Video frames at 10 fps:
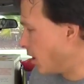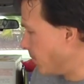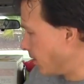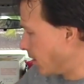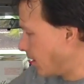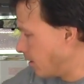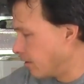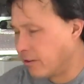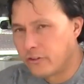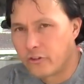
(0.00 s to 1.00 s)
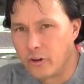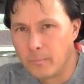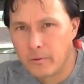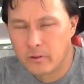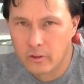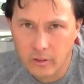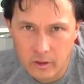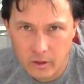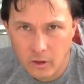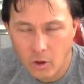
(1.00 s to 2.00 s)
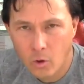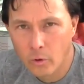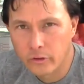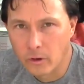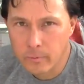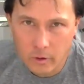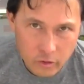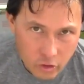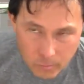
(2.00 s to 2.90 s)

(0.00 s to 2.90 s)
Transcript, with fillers: item I got this trip to the Wholesale Produce